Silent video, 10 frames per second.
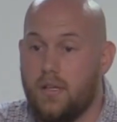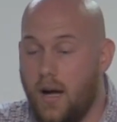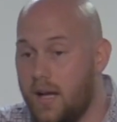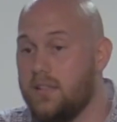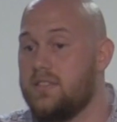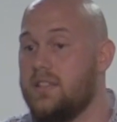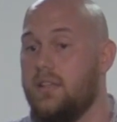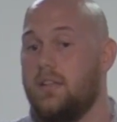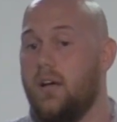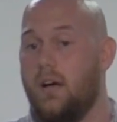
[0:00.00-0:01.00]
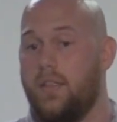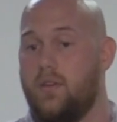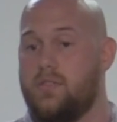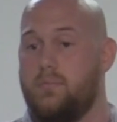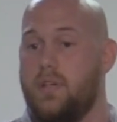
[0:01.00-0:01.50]
God,
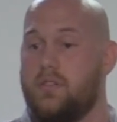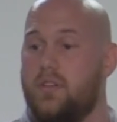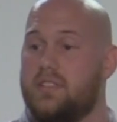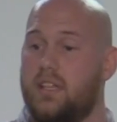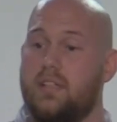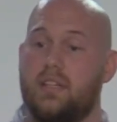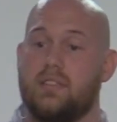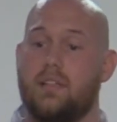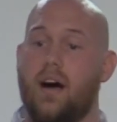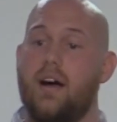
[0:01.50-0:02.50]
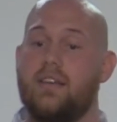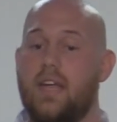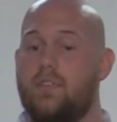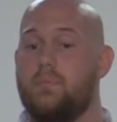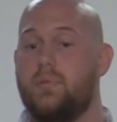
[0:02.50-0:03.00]
there was a minister who said this, God
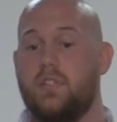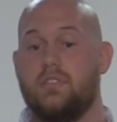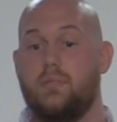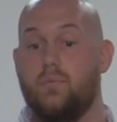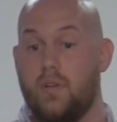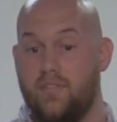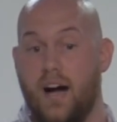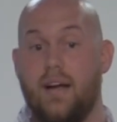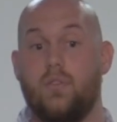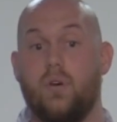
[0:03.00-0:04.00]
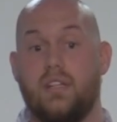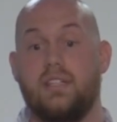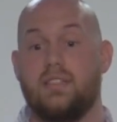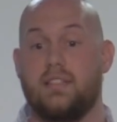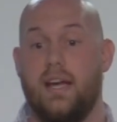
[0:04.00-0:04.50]
never puts revival on
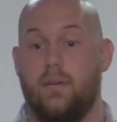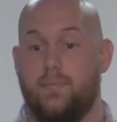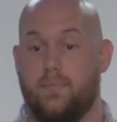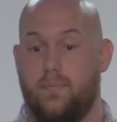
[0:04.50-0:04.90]
discount.